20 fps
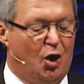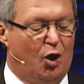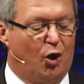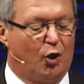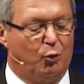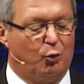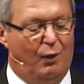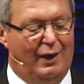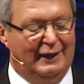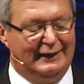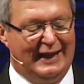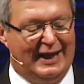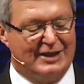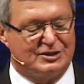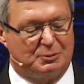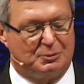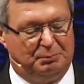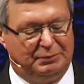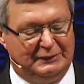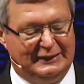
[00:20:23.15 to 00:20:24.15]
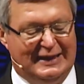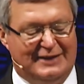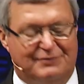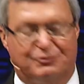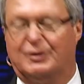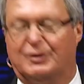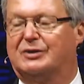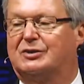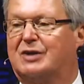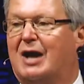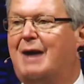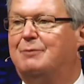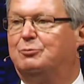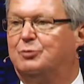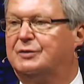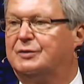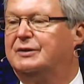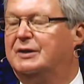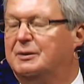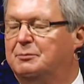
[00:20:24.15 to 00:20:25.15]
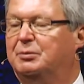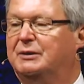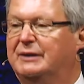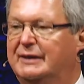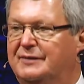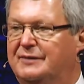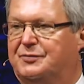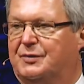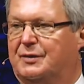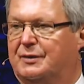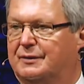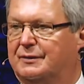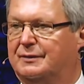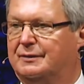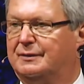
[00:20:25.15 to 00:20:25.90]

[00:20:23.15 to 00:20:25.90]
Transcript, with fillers: or what has a believer in common with an unbeliever?